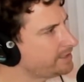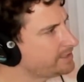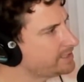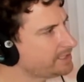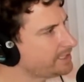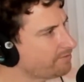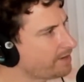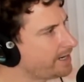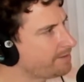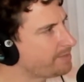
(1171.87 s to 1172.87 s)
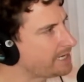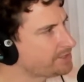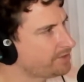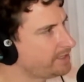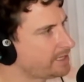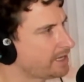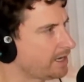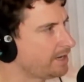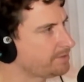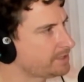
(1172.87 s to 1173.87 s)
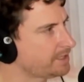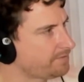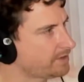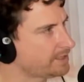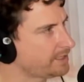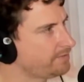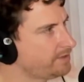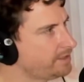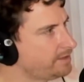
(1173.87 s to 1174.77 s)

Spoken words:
Is it just like run out of battery and they're like, oh, I'm just going to fucking leave it?